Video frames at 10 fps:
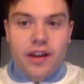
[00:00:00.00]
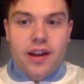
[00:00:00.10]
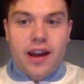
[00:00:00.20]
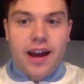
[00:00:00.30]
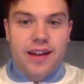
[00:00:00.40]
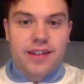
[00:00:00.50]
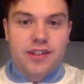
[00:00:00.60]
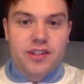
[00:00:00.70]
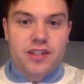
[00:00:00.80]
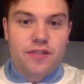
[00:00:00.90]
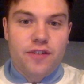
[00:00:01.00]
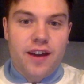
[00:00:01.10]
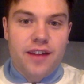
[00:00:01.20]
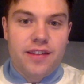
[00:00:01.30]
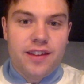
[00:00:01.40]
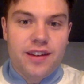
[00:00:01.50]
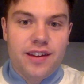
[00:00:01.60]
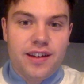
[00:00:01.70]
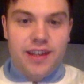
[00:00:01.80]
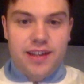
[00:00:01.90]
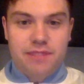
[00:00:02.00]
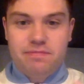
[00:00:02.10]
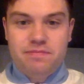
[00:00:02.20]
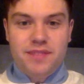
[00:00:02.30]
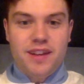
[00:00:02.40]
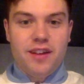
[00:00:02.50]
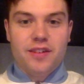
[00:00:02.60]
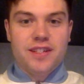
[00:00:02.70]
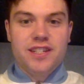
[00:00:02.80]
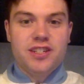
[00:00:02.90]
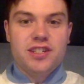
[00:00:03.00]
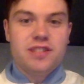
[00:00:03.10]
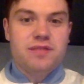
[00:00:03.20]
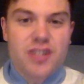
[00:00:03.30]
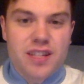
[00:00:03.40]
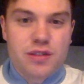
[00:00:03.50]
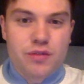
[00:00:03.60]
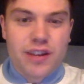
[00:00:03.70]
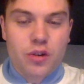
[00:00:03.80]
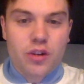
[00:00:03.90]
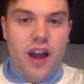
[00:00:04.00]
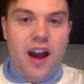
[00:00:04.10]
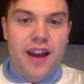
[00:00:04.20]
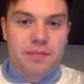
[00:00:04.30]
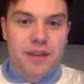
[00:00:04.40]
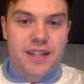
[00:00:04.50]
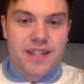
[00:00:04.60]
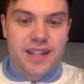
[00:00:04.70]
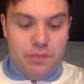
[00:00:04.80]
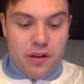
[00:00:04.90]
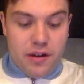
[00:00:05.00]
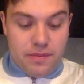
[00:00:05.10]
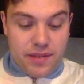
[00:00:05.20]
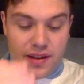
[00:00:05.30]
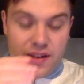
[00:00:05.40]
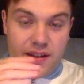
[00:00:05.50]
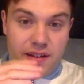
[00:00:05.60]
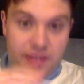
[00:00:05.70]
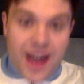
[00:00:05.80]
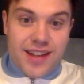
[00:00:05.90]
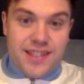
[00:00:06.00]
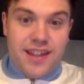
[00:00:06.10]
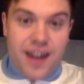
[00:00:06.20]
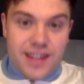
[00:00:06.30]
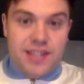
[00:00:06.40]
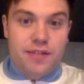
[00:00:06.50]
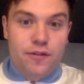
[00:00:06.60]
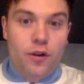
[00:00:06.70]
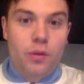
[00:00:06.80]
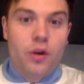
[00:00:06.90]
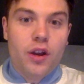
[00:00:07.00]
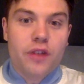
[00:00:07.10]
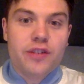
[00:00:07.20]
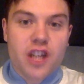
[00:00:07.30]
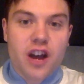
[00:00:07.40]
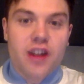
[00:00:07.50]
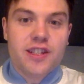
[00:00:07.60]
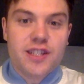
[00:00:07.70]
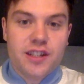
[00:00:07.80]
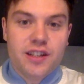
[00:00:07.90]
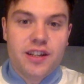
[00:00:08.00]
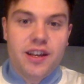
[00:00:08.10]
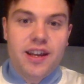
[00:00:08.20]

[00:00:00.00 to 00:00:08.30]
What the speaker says: and just the fact that he, You know, he just seems a really cool guy, basically. But that aside, as the footballer, Richarlison